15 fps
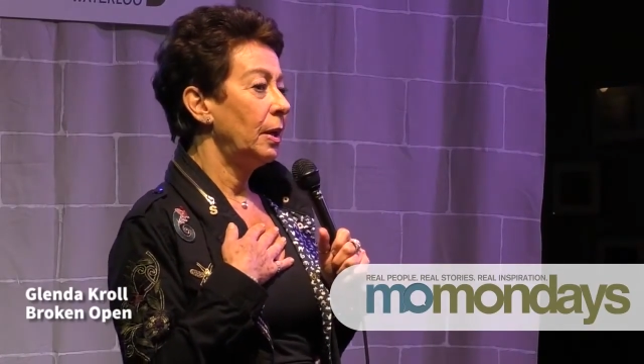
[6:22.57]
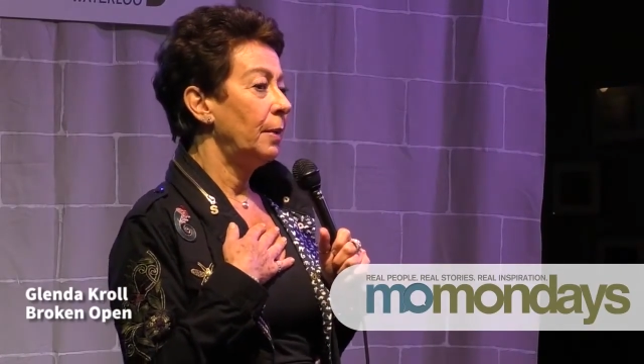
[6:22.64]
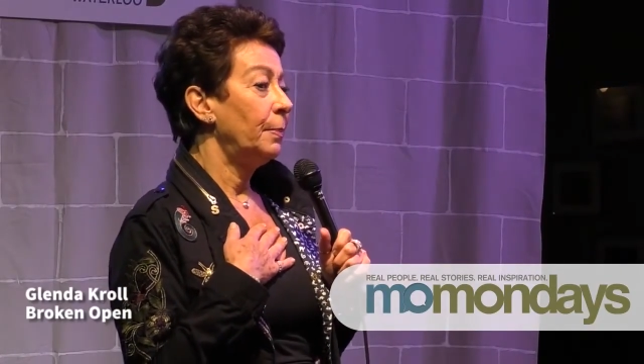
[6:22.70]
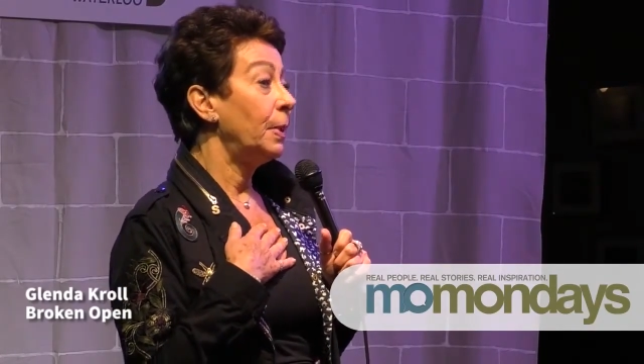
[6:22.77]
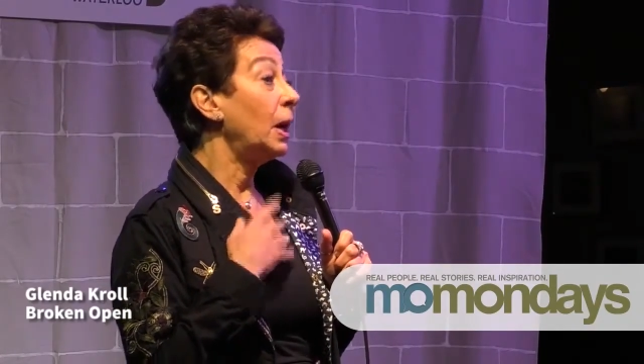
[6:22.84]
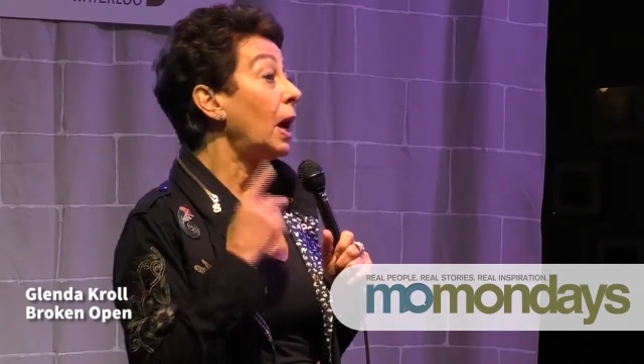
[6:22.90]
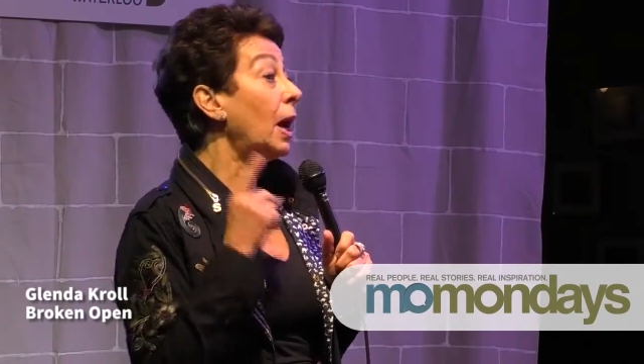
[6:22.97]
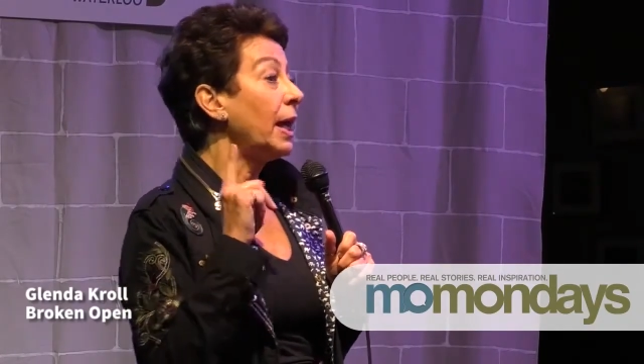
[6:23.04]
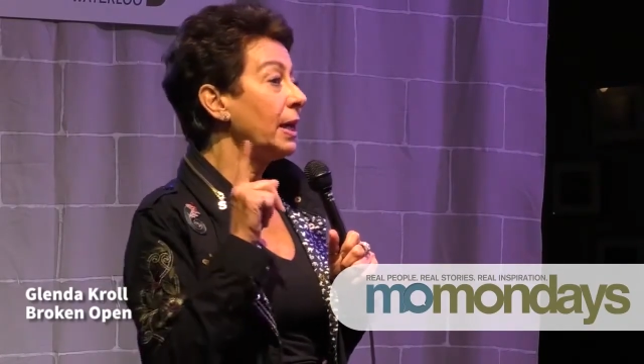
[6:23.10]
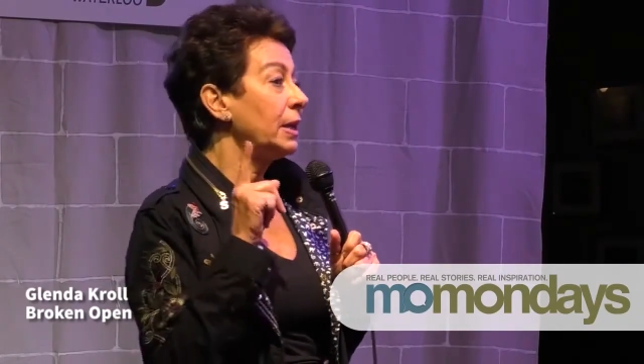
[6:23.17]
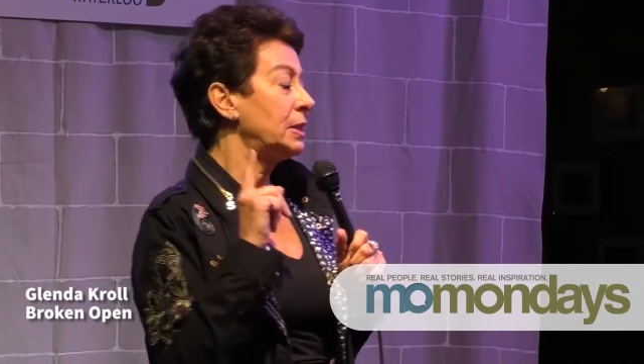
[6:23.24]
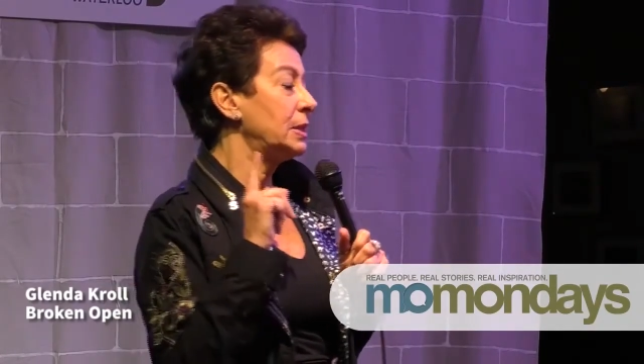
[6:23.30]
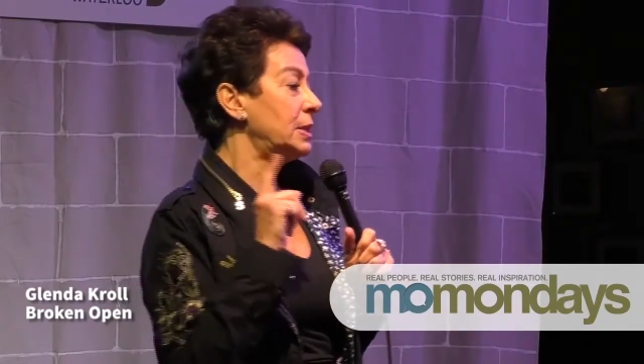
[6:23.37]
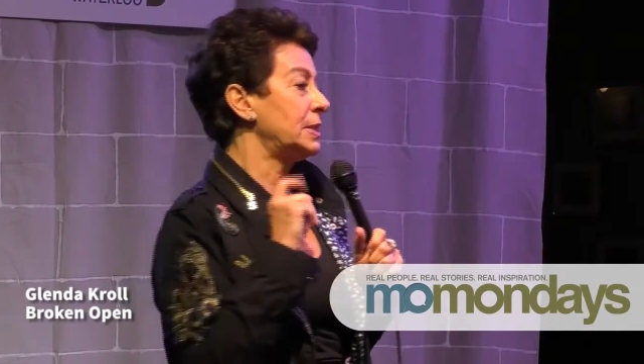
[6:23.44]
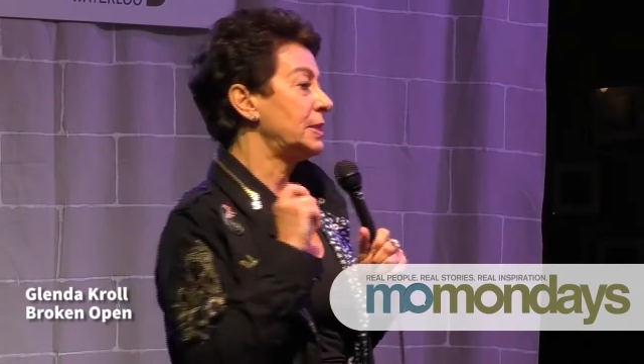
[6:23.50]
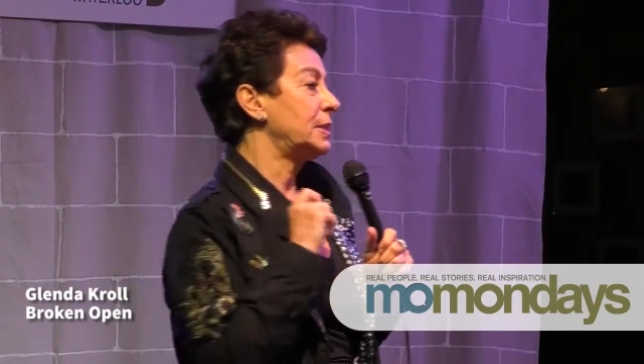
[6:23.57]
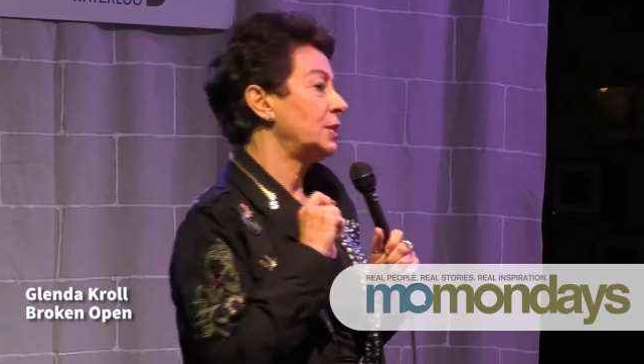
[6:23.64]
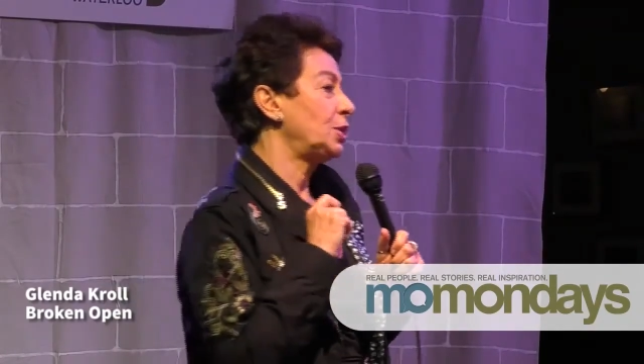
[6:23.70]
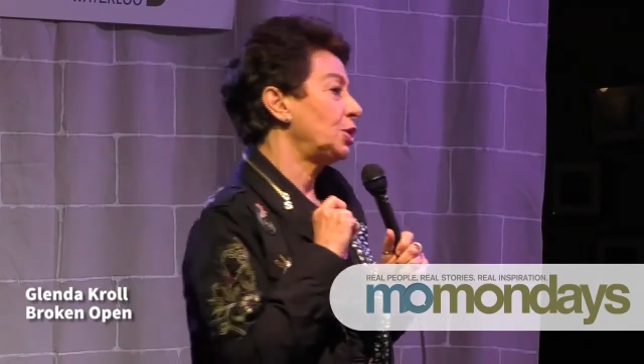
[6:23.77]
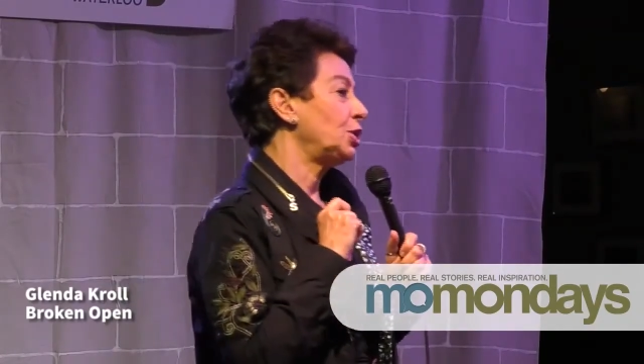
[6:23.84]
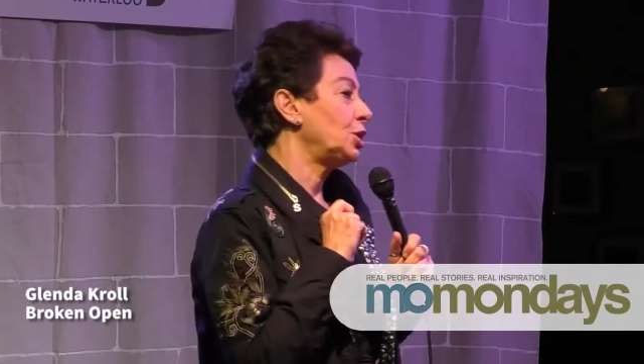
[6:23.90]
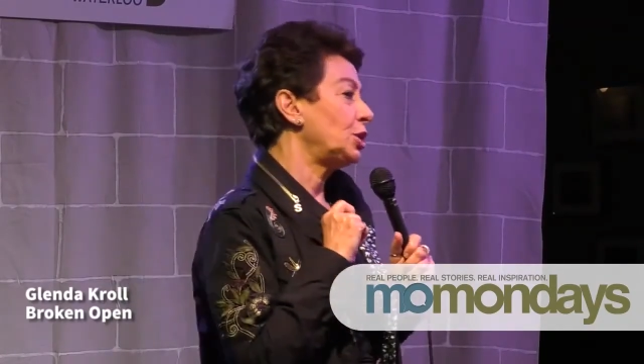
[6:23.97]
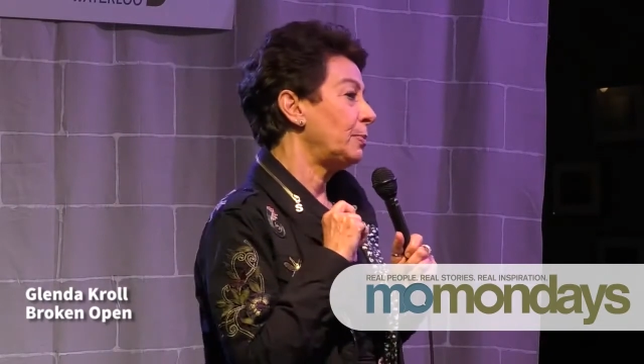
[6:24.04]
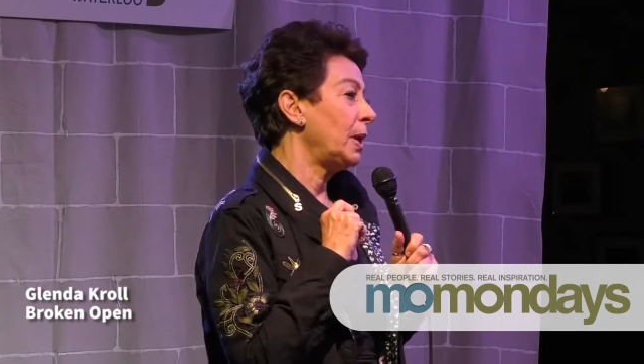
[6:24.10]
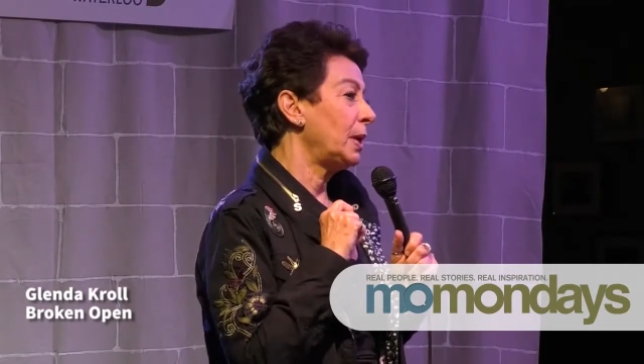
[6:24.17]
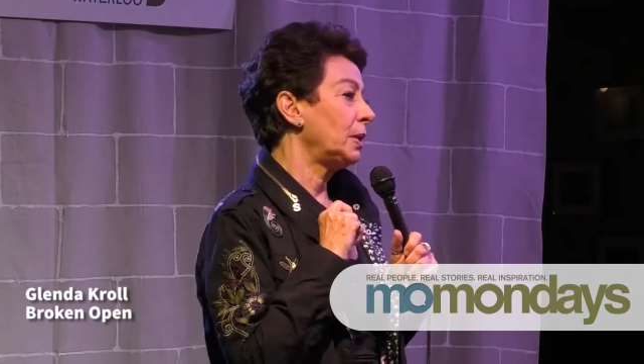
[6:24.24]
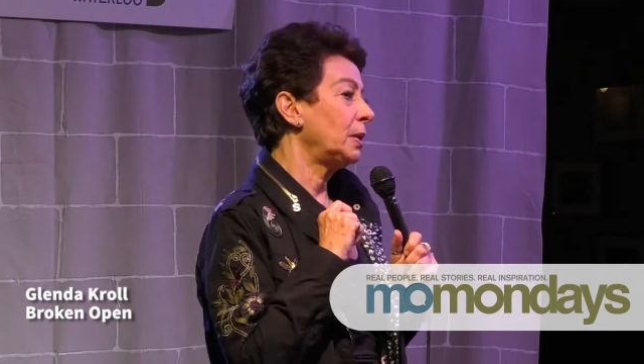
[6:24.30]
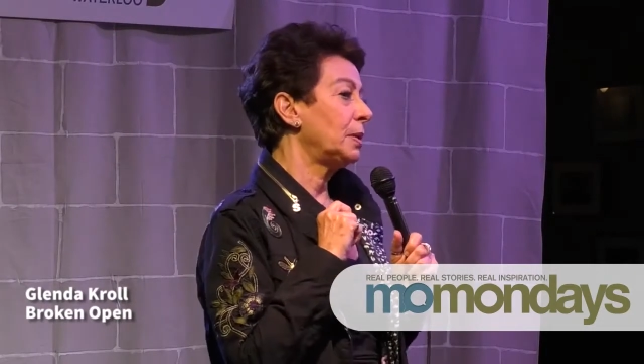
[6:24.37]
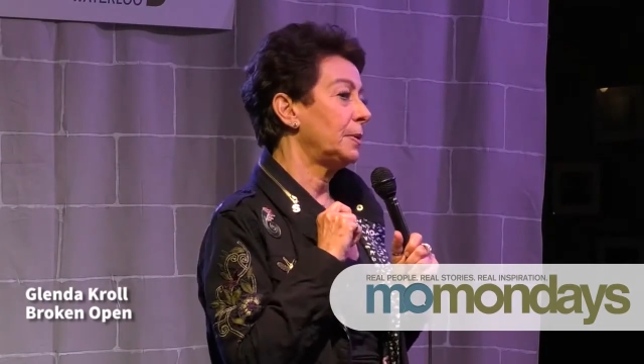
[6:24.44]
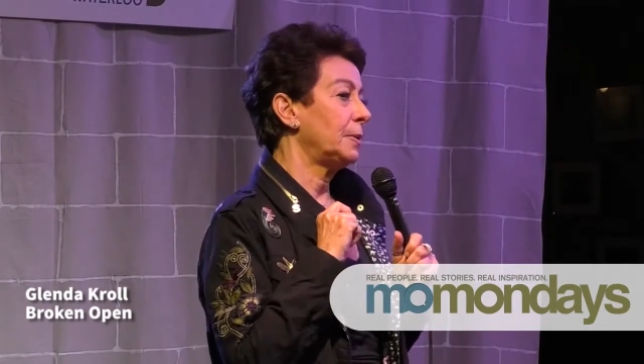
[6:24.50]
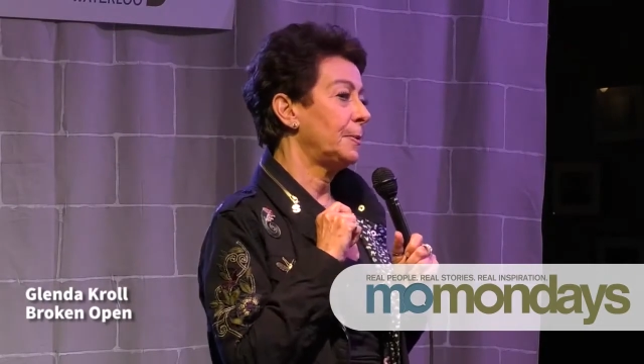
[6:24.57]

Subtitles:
But I had a decision to make.